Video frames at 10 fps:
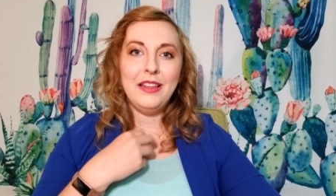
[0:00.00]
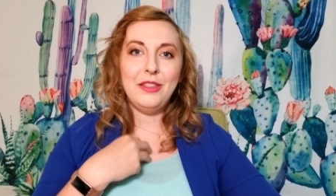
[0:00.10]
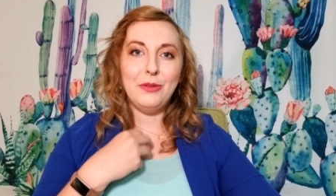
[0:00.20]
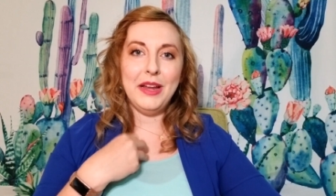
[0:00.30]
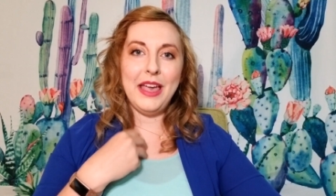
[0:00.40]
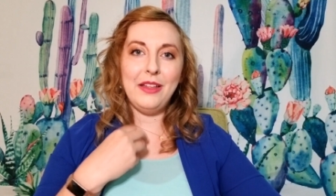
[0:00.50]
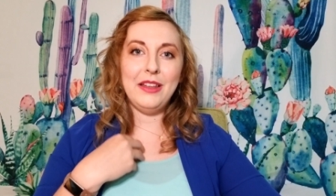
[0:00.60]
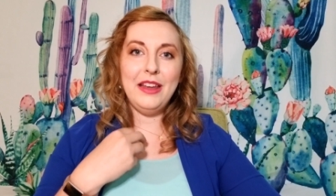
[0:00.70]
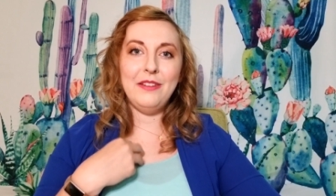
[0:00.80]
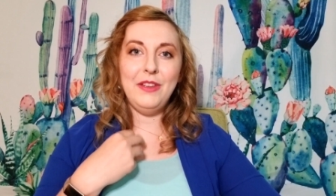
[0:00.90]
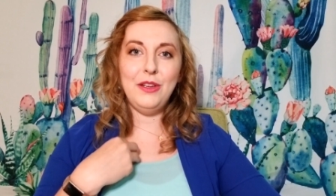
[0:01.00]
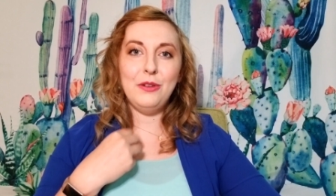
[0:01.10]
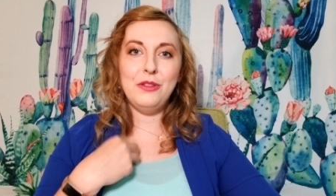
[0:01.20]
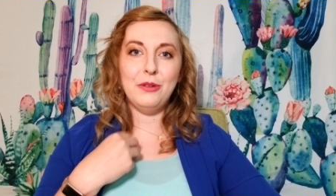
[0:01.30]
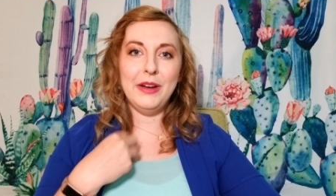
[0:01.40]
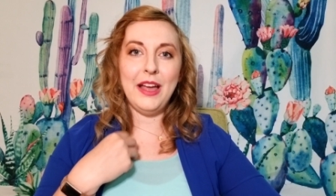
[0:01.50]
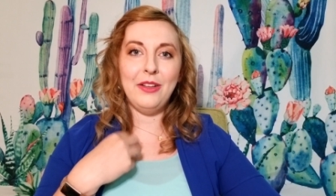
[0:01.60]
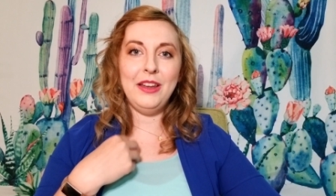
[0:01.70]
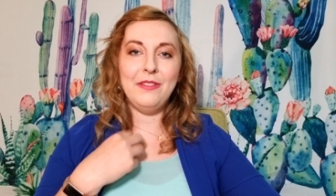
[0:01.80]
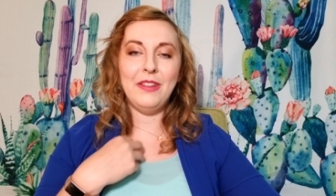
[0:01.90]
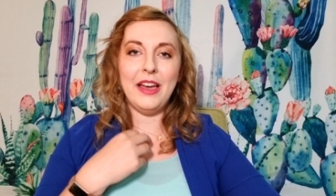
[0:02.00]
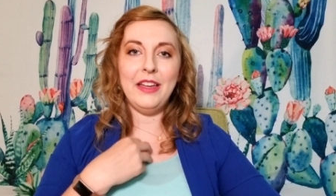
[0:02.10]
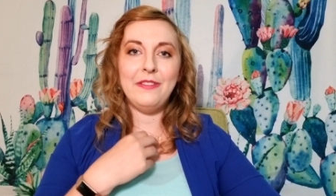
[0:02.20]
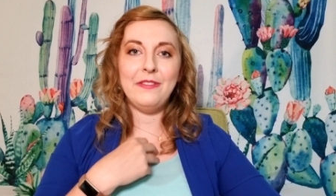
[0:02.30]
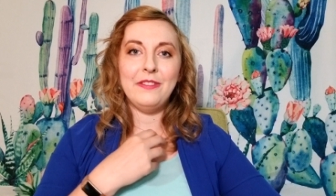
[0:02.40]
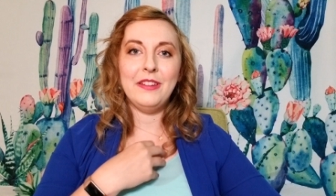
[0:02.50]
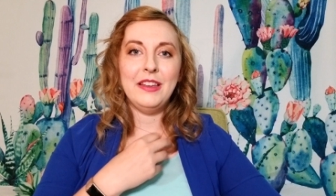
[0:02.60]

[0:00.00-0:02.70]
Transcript: the reality of you, the reality of life.